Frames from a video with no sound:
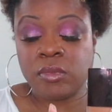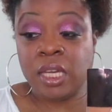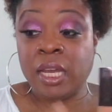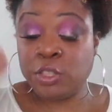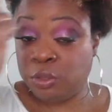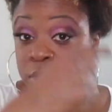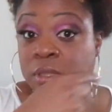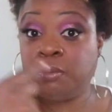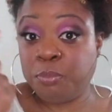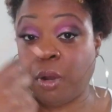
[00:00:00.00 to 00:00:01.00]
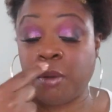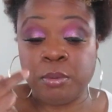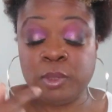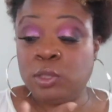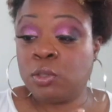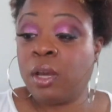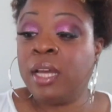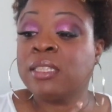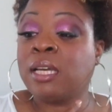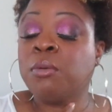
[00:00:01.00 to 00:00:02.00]
as you probably saw
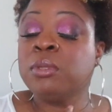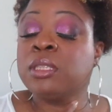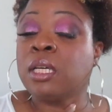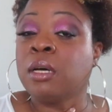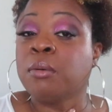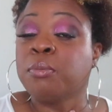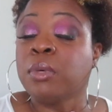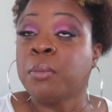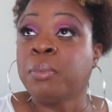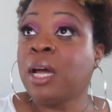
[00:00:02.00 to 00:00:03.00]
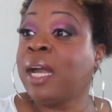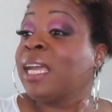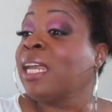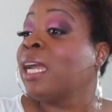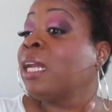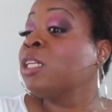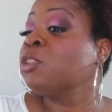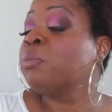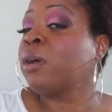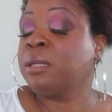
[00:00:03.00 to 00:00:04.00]
as I was uh, applying it, and as
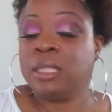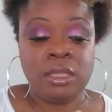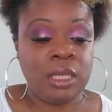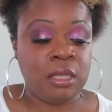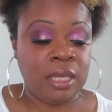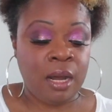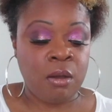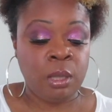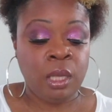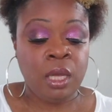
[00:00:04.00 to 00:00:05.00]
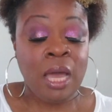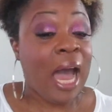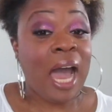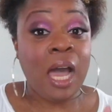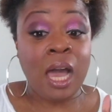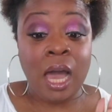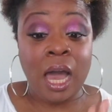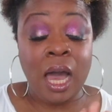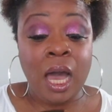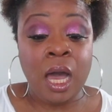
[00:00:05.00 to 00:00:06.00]
you probably could tell now,
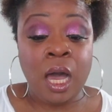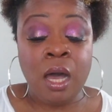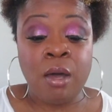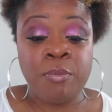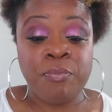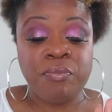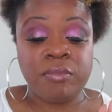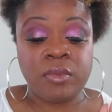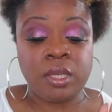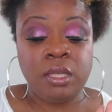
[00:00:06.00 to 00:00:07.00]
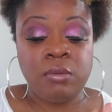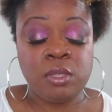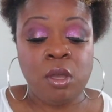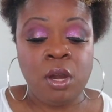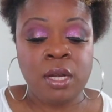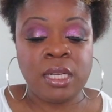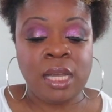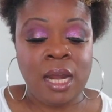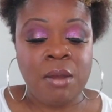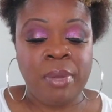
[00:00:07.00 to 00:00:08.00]
um, it was hard to
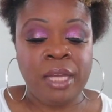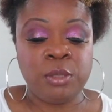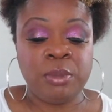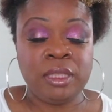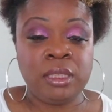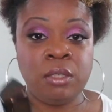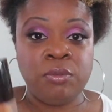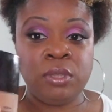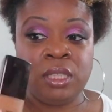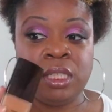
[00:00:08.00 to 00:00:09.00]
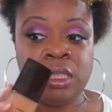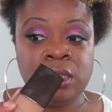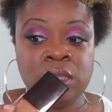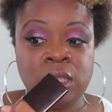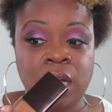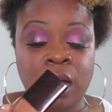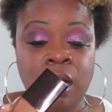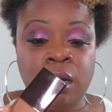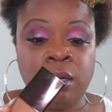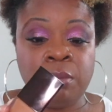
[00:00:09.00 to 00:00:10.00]
kind of match myself with this.
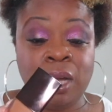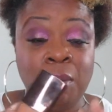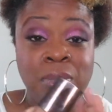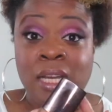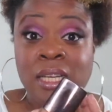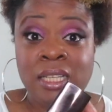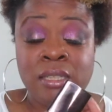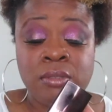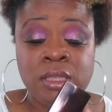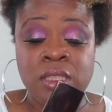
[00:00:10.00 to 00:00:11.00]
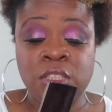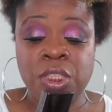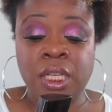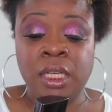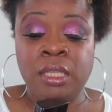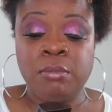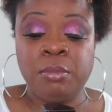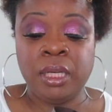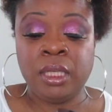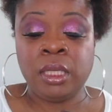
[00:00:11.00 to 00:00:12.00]
Um, I'm not going to get rid of this shade,
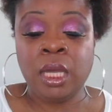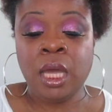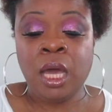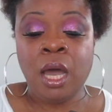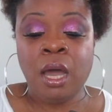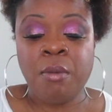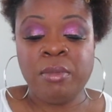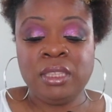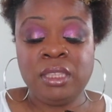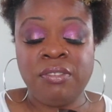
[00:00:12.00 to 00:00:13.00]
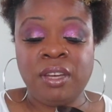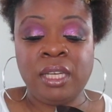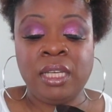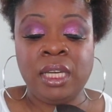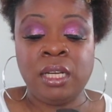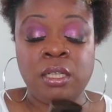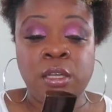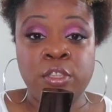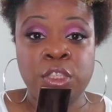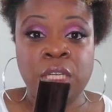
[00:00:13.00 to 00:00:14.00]
but I'm going to see if I can get
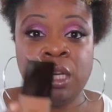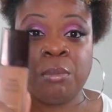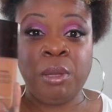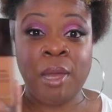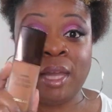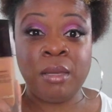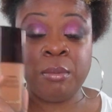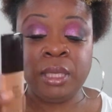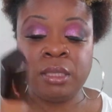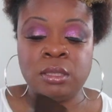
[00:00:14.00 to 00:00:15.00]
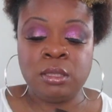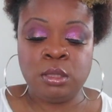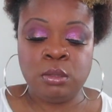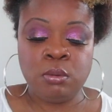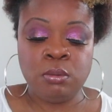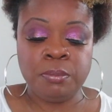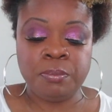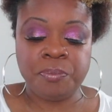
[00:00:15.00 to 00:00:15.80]
another shade. Maybe I can mix the two.